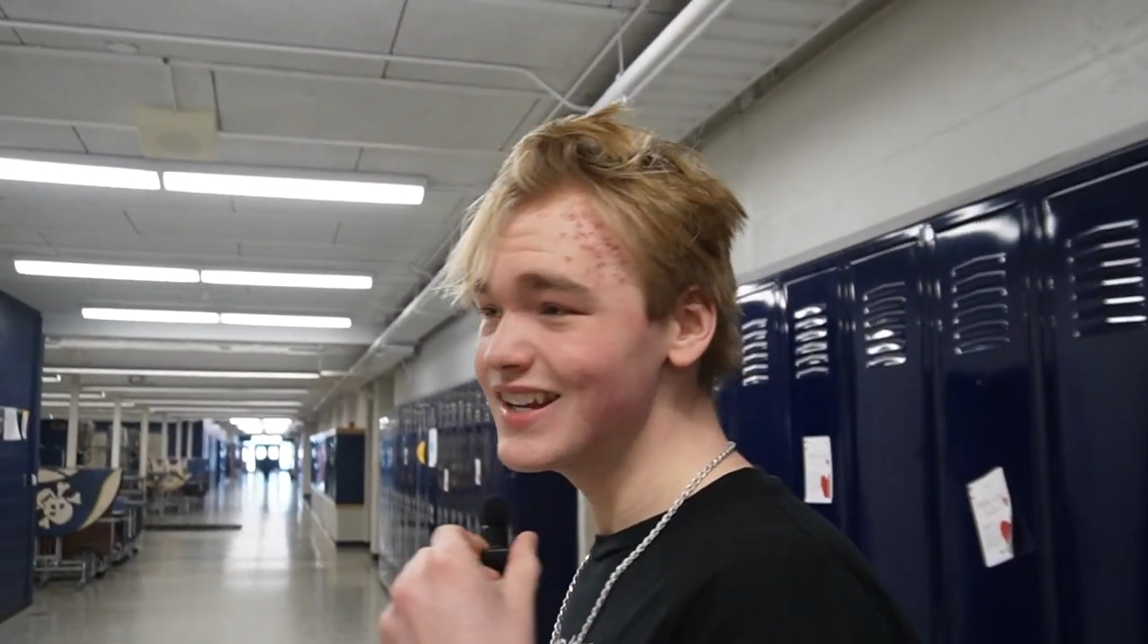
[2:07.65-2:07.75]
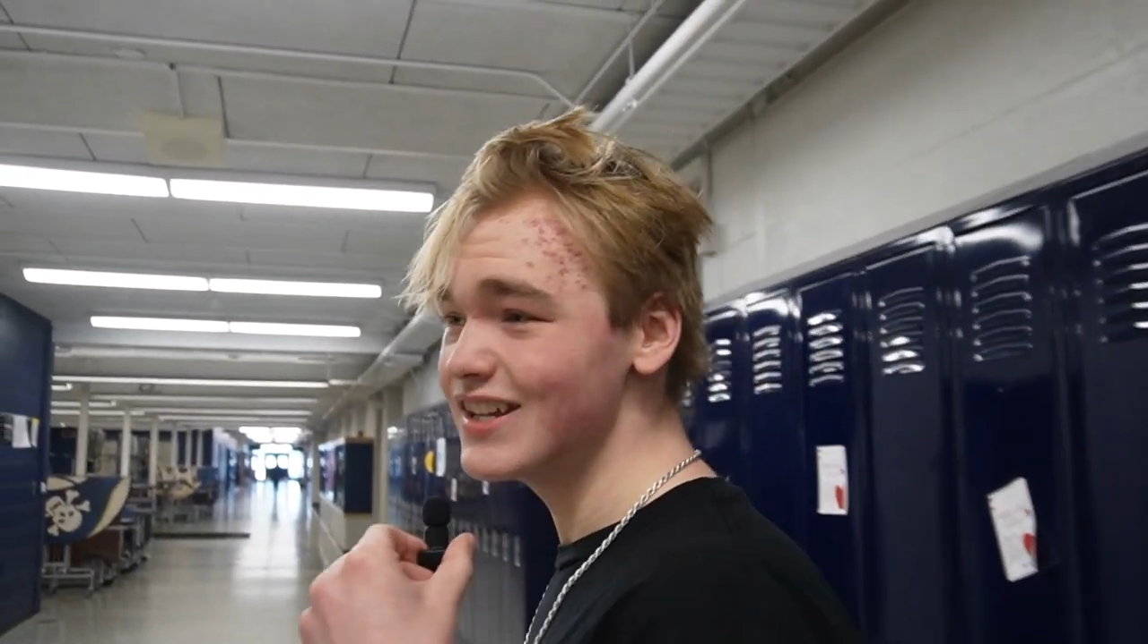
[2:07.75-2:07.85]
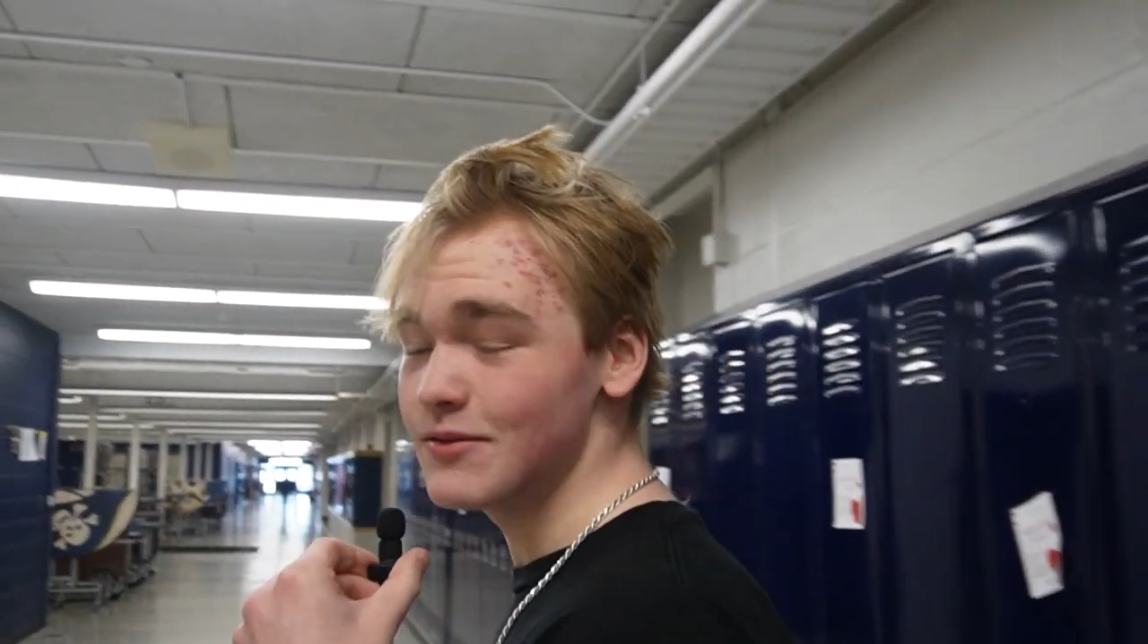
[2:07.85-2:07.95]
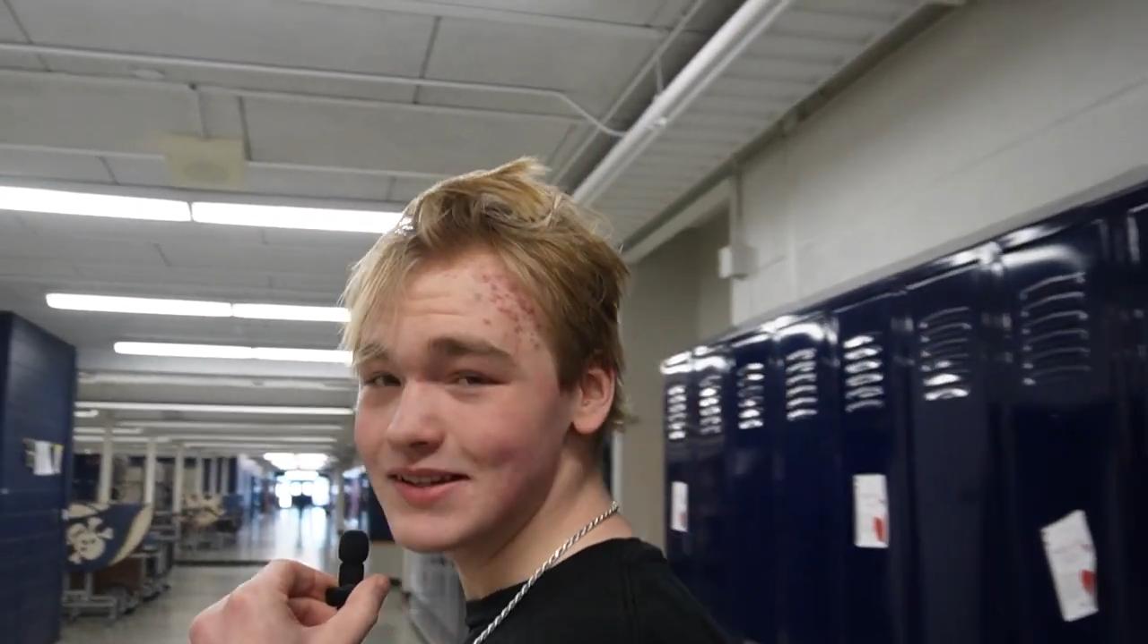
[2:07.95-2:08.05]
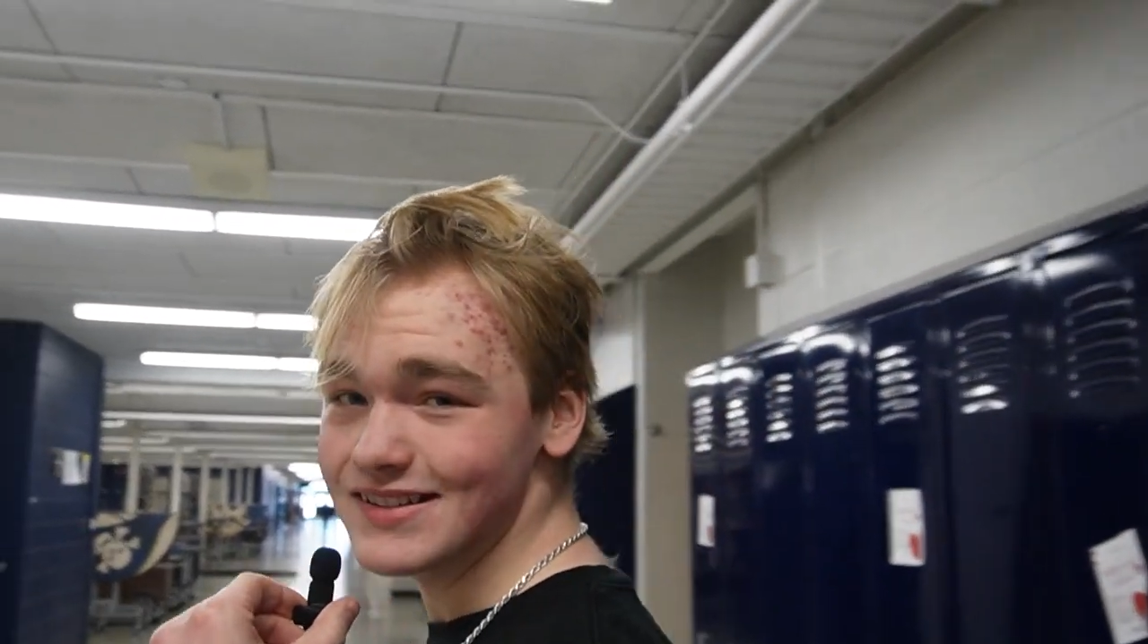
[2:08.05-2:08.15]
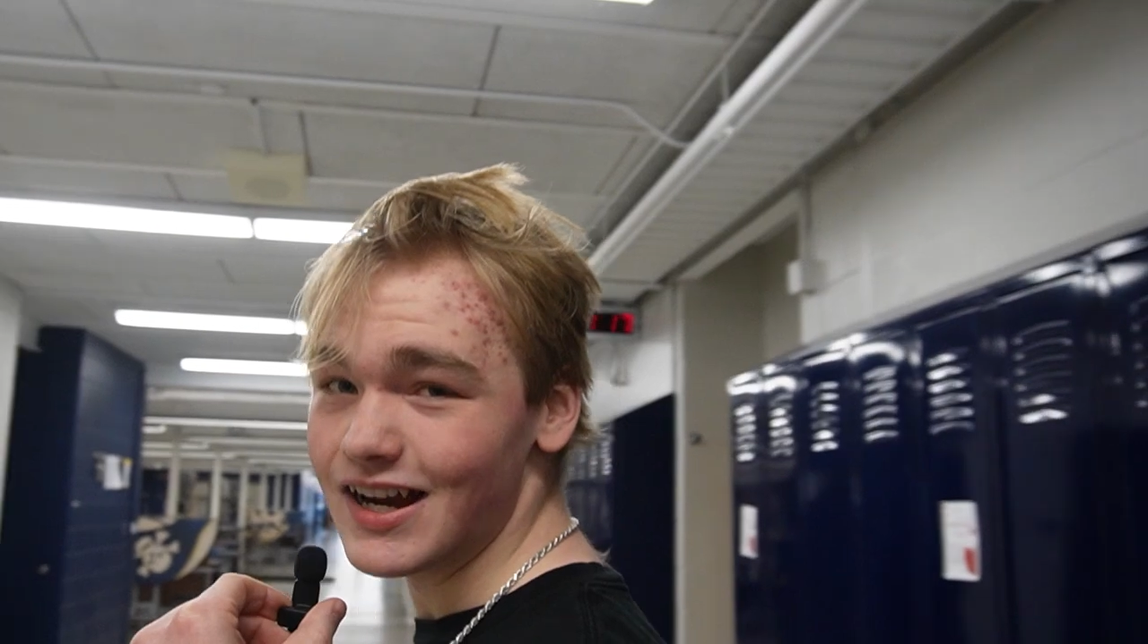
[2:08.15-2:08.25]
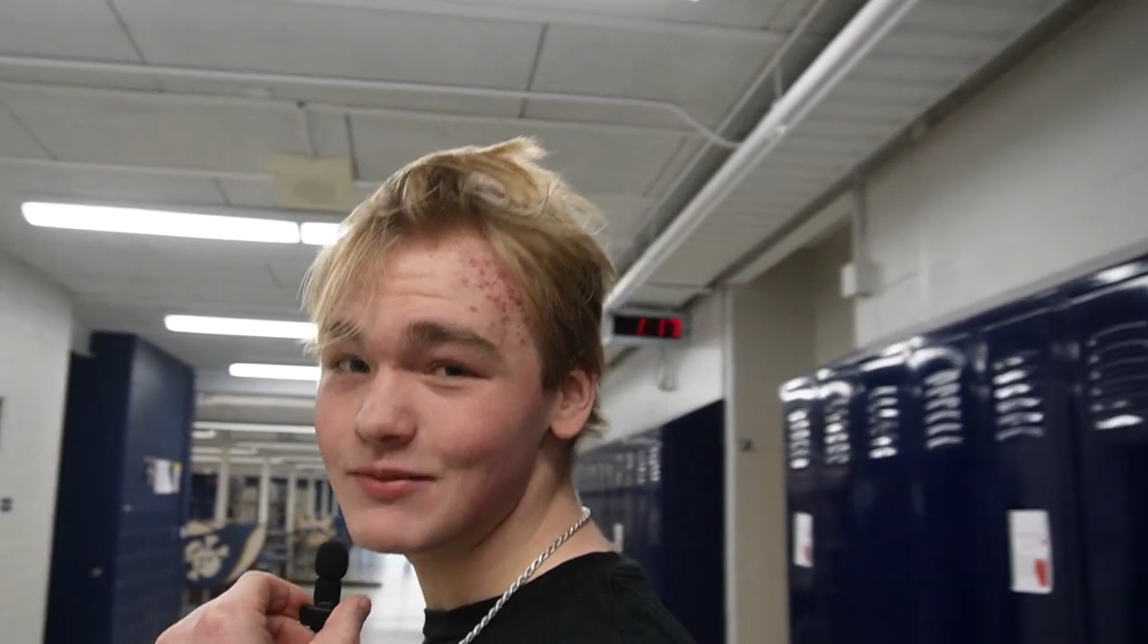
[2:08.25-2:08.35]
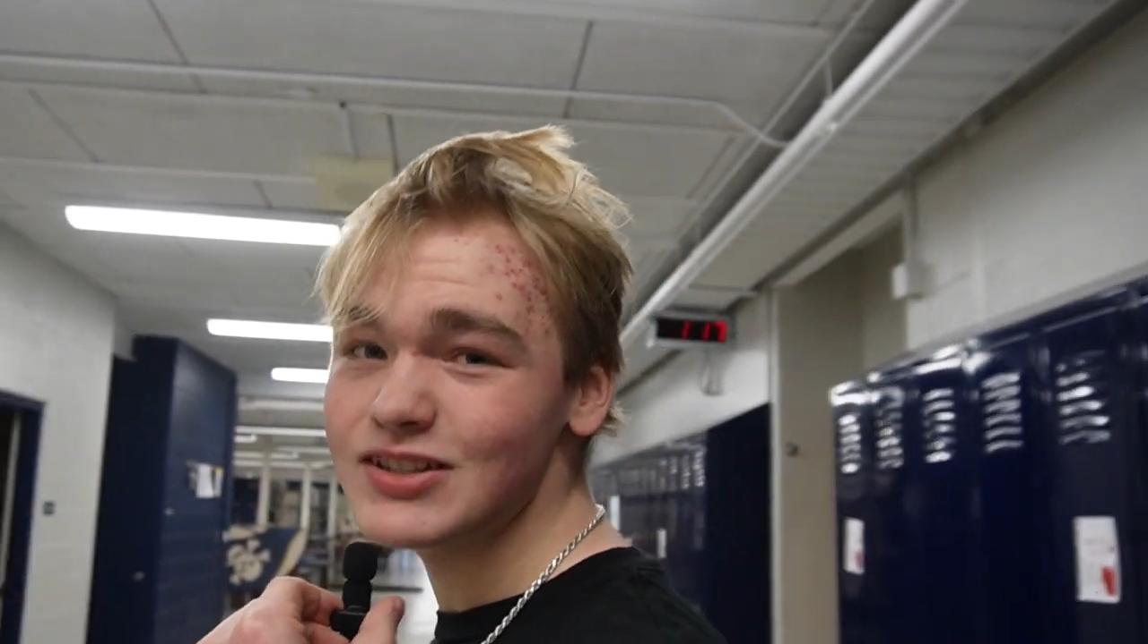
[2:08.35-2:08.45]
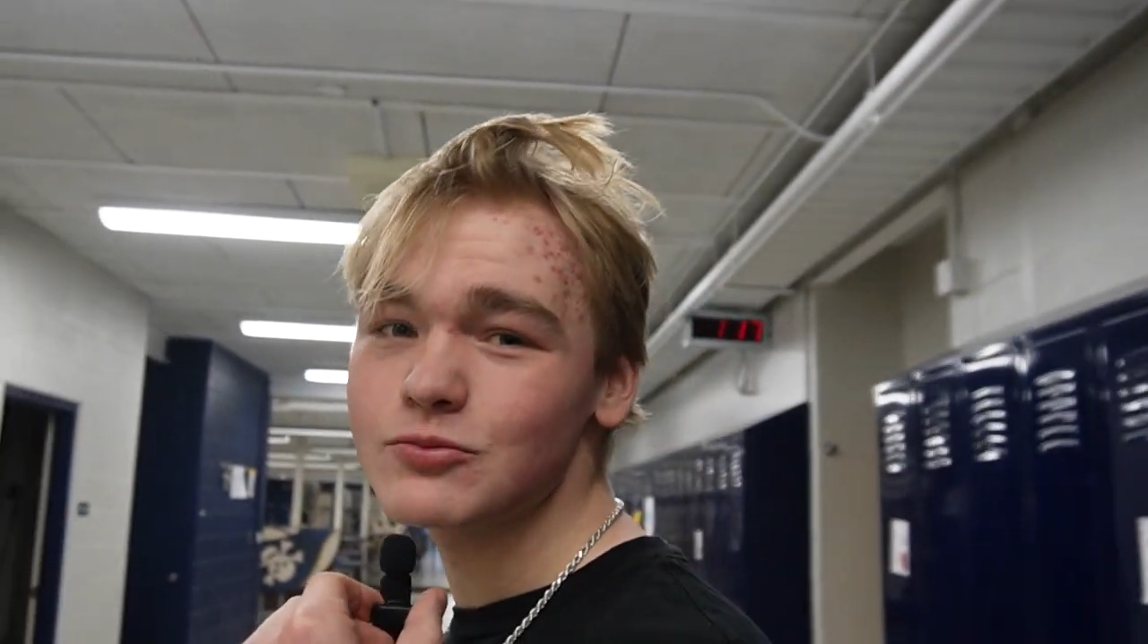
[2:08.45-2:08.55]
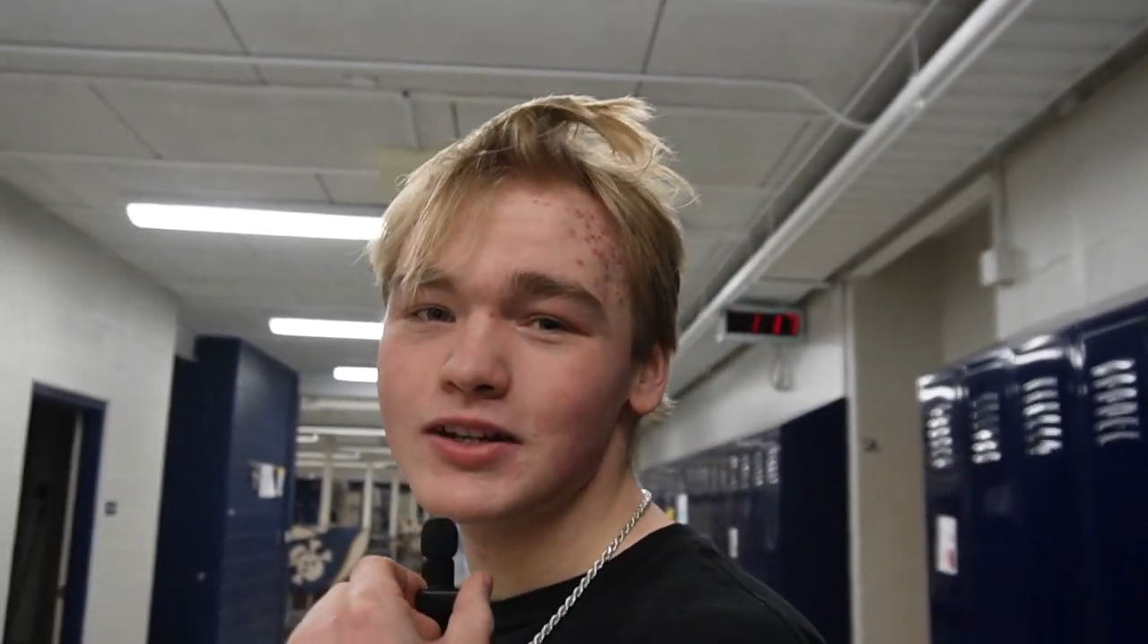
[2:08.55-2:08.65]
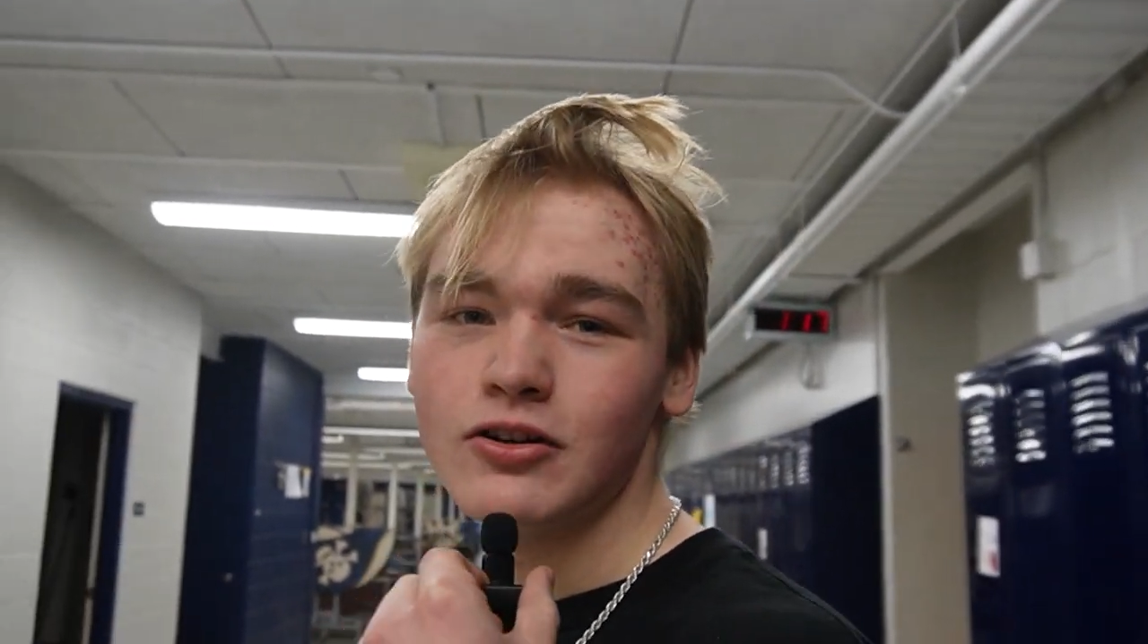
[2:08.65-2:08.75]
In the meantime, let's swing